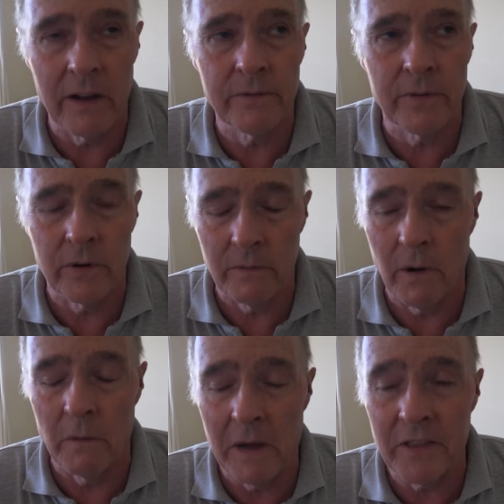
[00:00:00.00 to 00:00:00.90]
for
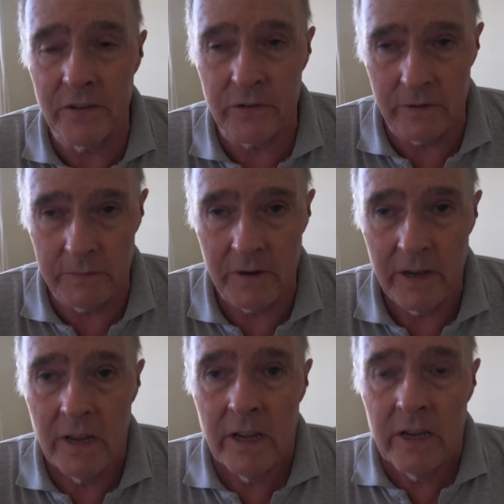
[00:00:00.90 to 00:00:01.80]
a month trip
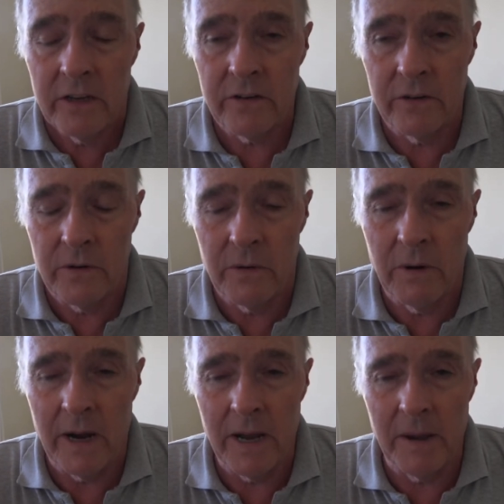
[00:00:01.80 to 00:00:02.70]

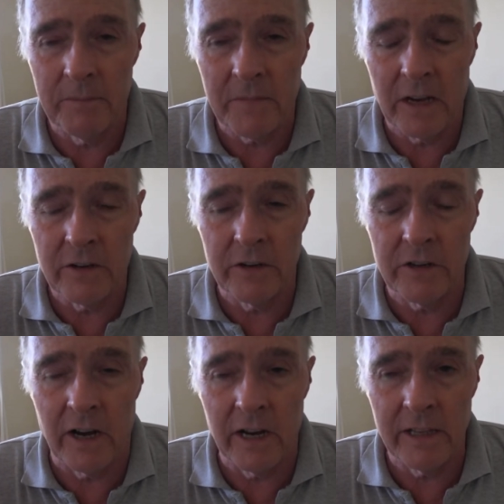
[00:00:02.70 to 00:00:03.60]
to
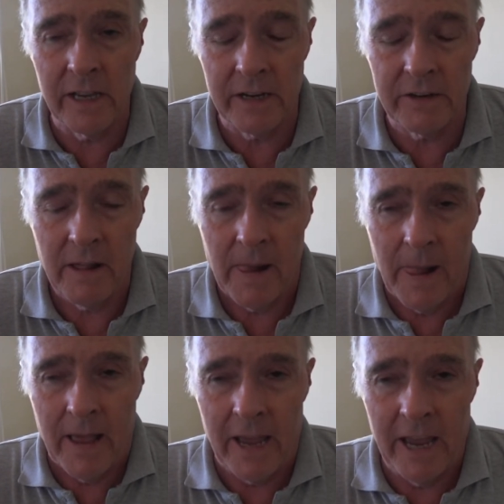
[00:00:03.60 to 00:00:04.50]
Thailand,
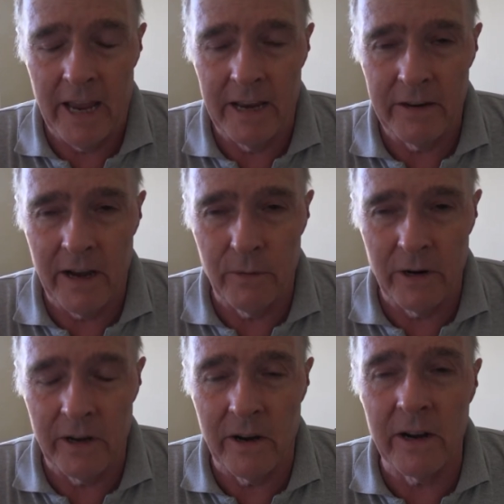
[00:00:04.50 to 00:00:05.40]
and
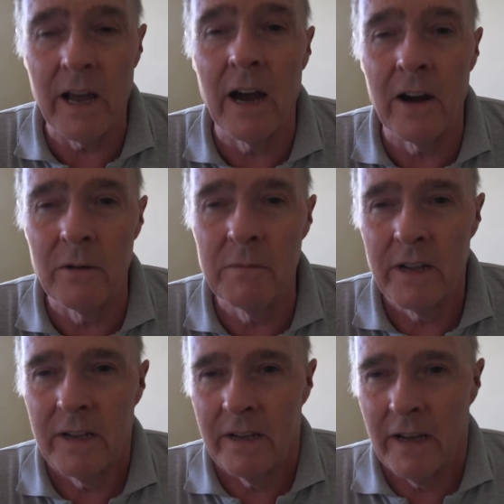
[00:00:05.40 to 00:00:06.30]
when I got home,
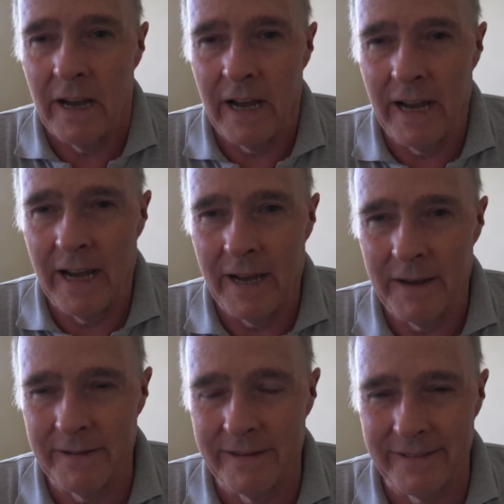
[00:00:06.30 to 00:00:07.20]

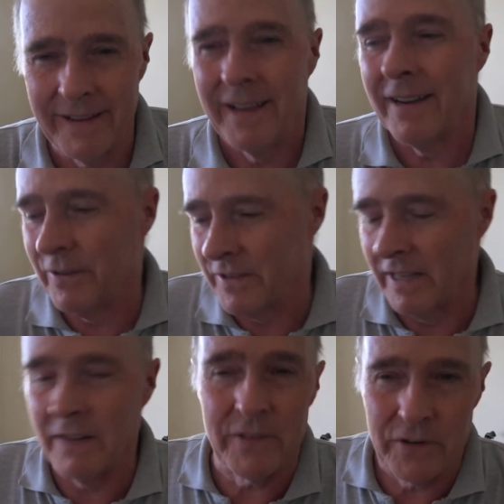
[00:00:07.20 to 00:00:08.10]
because they
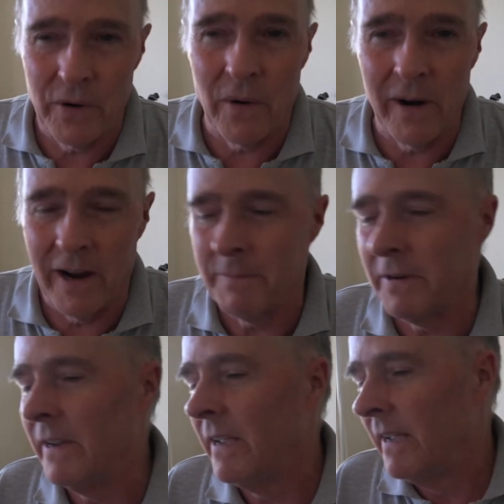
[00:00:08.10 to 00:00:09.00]
left the door
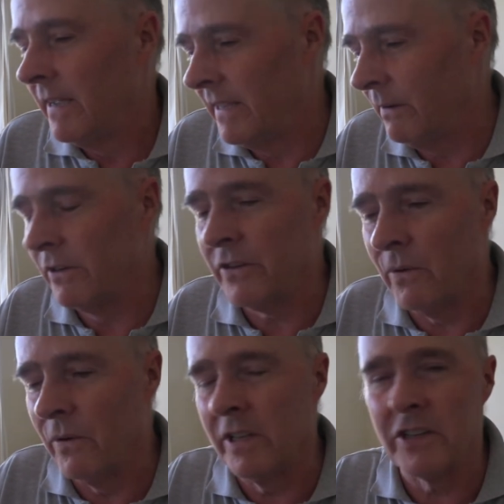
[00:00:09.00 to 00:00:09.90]
open, there was
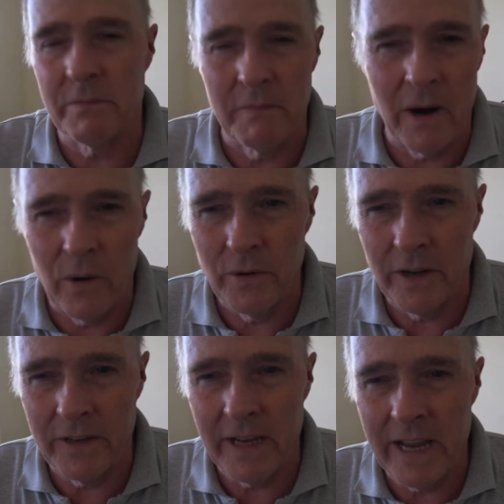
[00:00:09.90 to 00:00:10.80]
all this mold
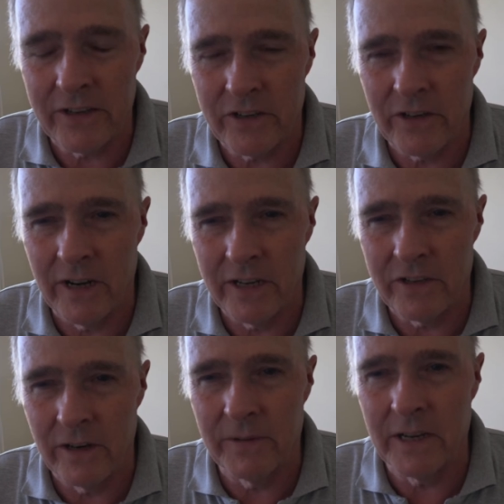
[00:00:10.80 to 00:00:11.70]
on the outside.
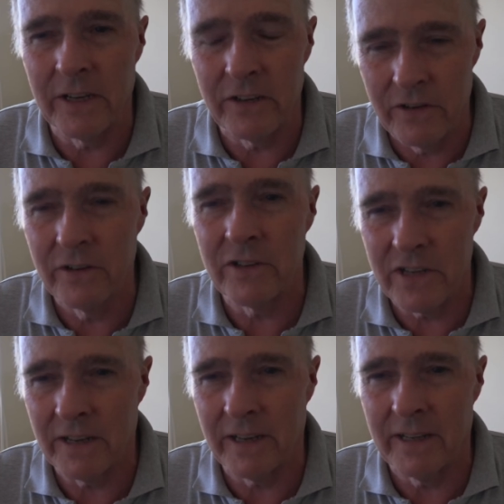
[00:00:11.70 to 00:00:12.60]
So if you're going to do
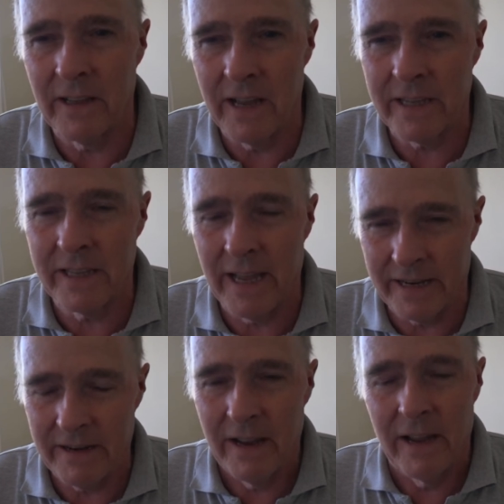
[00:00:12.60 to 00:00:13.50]
something like that,